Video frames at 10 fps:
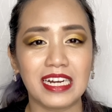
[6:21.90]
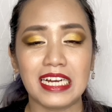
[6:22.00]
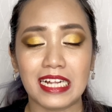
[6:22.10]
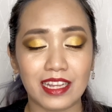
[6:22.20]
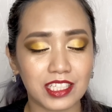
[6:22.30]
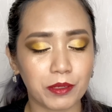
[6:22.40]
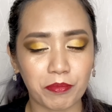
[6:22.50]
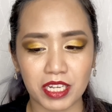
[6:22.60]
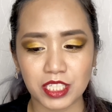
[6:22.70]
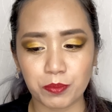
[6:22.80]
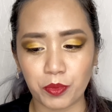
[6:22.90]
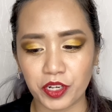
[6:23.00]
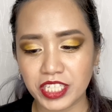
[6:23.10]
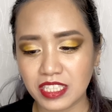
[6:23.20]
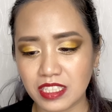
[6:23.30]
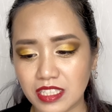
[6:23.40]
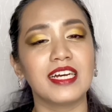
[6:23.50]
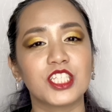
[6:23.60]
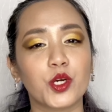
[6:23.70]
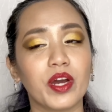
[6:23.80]
that's a plus point.
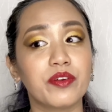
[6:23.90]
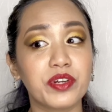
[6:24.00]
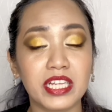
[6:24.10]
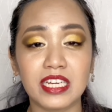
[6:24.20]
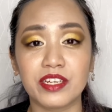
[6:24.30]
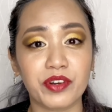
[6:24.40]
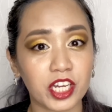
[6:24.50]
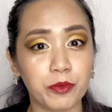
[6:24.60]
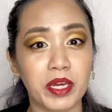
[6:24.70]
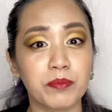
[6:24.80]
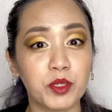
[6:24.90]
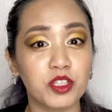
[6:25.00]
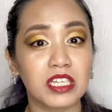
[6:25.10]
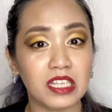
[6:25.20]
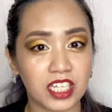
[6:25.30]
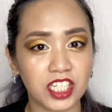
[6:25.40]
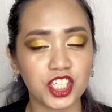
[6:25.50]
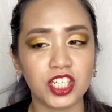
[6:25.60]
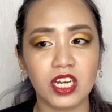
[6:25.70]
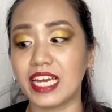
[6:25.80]
So I really recommend Beautylish.
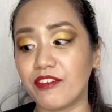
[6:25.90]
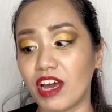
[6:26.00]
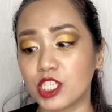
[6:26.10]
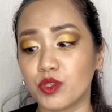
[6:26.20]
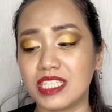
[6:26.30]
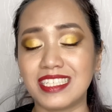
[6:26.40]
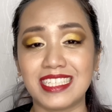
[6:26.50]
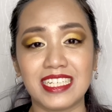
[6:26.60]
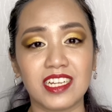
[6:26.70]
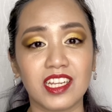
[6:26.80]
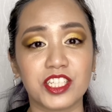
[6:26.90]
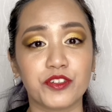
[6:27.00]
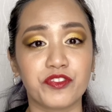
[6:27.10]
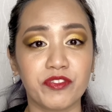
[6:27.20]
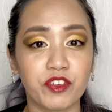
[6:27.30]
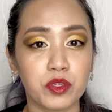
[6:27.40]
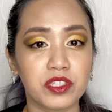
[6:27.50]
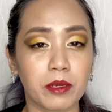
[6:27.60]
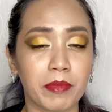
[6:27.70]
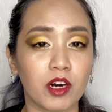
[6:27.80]
I have actually seen a lot of reviews
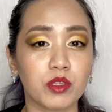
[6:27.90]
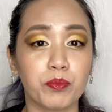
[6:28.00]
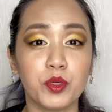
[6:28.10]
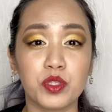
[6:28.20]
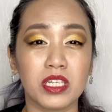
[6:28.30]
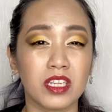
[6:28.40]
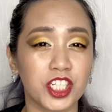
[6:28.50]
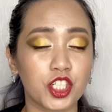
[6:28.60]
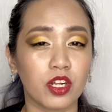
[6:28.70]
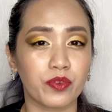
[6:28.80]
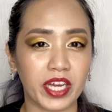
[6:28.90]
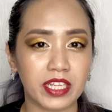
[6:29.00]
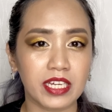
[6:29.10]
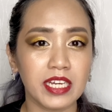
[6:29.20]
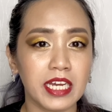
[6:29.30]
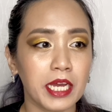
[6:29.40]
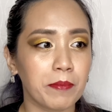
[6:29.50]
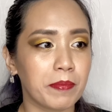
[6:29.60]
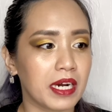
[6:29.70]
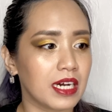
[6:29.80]
about Beautylish already,
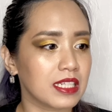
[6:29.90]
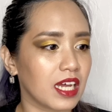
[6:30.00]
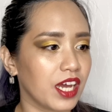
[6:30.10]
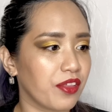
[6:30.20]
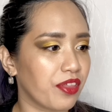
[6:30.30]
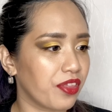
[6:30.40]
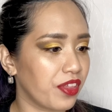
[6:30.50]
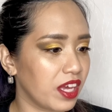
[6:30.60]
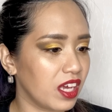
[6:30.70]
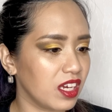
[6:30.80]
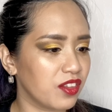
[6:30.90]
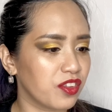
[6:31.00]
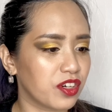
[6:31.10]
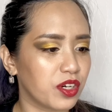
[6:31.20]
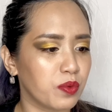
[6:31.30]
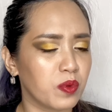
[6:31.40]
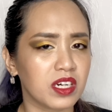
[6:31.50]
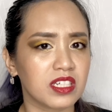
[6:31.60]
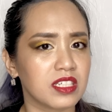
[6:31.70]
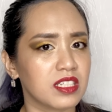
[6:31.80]
but I think there
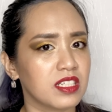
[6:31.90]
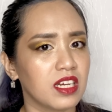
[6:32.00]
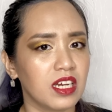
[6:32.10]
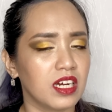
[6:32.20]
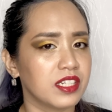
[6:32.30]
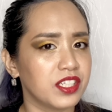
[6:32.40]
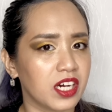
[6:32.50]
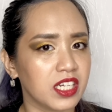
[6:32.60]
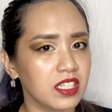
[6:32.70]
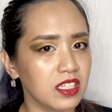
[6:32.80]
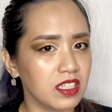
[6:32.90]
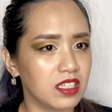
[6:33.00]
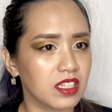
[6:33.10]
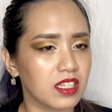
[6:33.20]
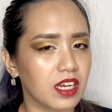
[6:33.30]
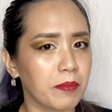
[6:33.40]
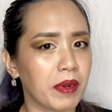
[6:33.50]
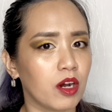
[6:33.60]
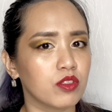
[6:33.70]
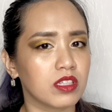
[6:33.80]
was none
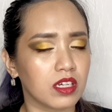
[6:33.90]
about